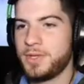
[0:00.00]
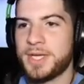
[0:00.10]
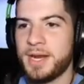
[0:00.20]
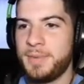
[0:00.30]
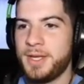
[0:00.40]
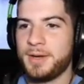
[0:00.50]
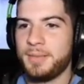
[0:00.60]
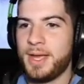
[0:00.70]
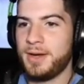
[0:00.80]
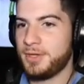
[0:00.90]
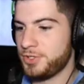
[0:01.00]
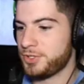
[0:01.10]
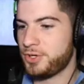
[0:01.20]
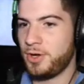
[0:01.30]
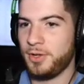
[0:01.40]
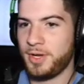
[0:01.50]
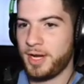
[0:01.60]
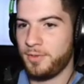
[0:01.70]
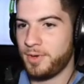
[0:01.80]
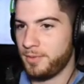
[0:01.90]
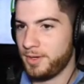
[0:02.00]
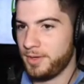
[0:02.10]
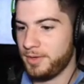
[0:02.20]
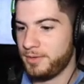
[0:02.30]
gotta be a command to just call 911.